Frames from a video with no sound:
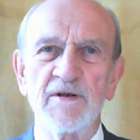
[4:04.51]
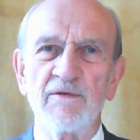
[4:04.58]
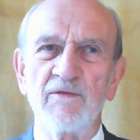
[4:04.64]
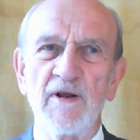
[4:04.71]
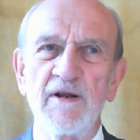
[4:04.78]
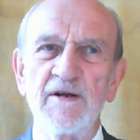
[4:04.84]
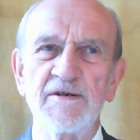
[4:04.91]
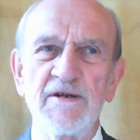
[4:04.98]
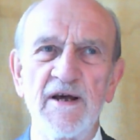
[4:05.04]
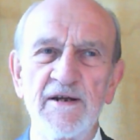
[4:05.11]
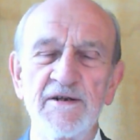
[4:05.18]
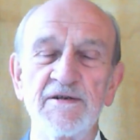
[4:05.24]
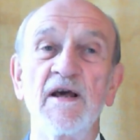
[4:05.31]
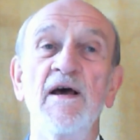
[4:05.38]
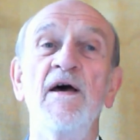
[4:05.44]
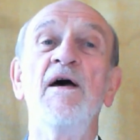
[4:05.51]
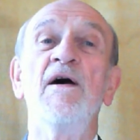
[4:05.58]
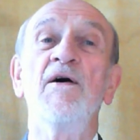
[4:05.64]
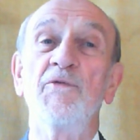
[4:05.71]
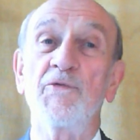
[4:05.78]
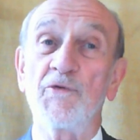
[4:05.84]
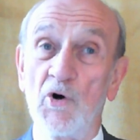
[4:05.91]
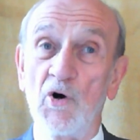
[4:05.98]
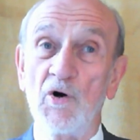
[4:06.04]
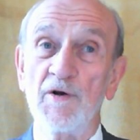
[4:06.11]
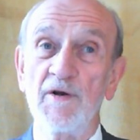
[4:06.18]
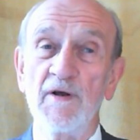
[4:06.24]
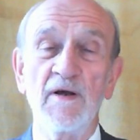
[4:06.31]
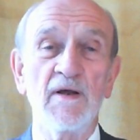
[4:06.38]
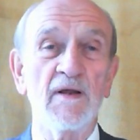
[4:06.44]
of Leeds Day's fraud,